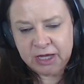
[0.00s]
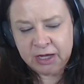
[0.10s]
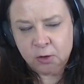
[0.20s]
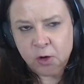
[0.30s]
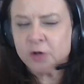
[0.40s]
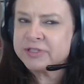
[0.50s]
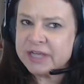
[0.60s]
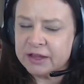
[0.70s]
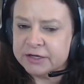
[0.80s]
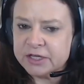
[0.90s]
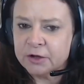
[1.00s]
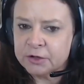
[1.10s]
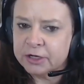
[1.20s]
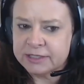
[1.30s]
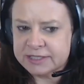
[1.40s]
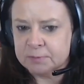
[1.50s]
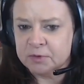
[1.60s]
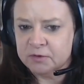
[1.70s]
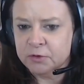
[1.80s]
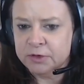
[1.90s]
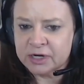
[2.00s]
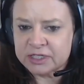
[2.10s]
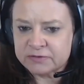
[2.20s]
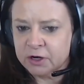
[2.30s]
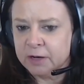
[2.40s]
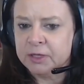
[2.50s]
wholesalers are a good example of who that works for.